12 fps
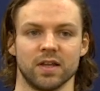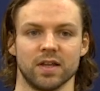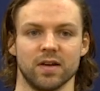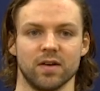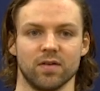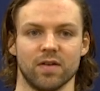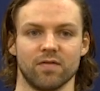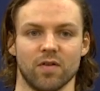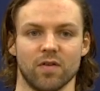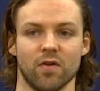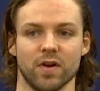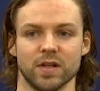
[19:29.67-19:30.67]
you know,
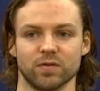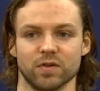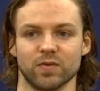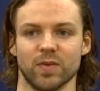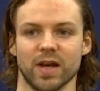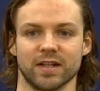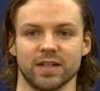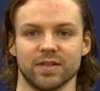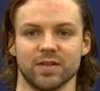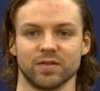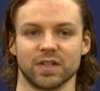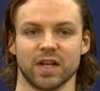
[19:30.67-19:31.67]
I've always respected
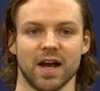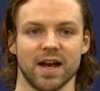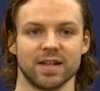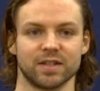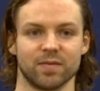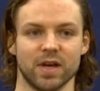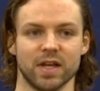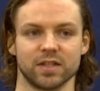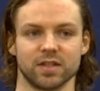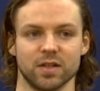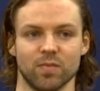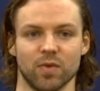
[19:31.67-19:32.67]
those guys
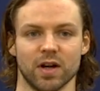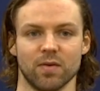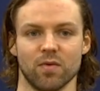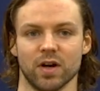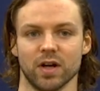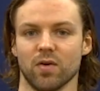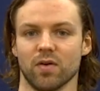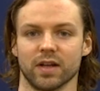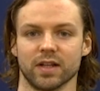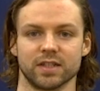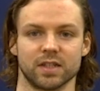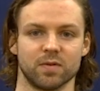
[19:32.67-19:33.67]
immensely, but I want to go
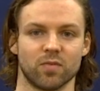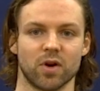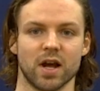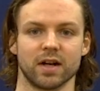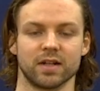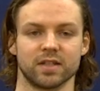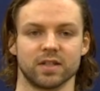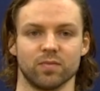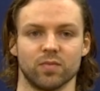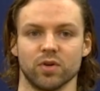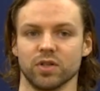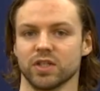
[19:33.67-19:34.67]
against them in practice and
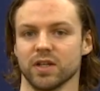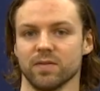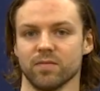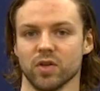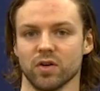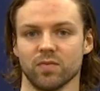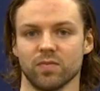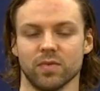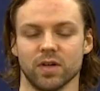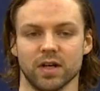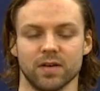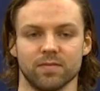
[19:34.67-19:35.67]
push them. You know,
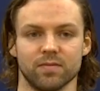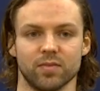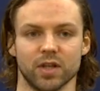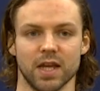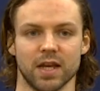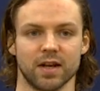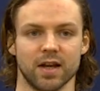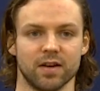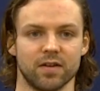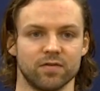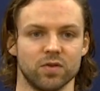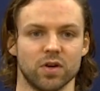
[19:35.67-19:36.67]
Blake and I had
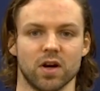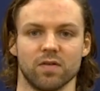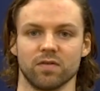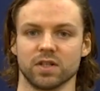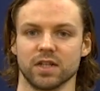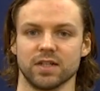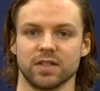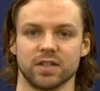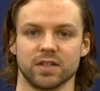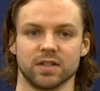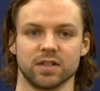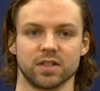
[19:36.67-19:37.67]
a few
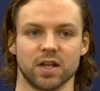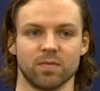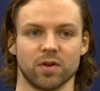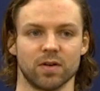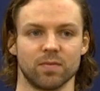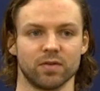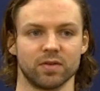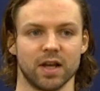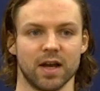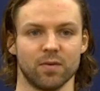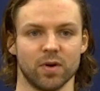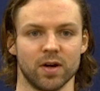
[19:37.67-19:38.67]
conversations in the summer about
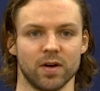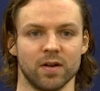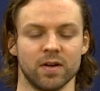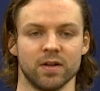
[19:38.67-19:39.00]
that where,